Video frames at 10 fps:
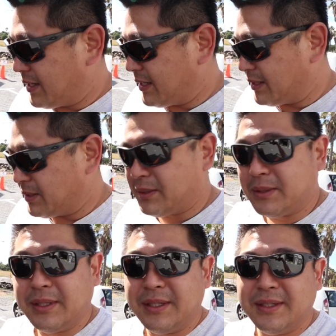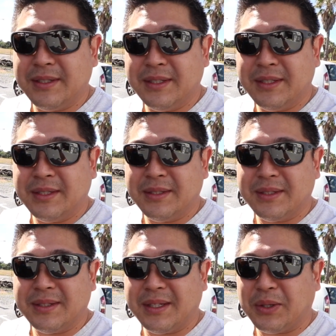little,
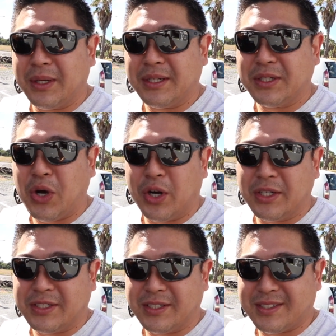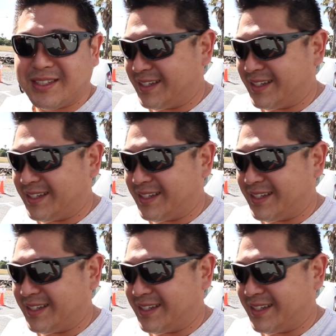they call it garnishes.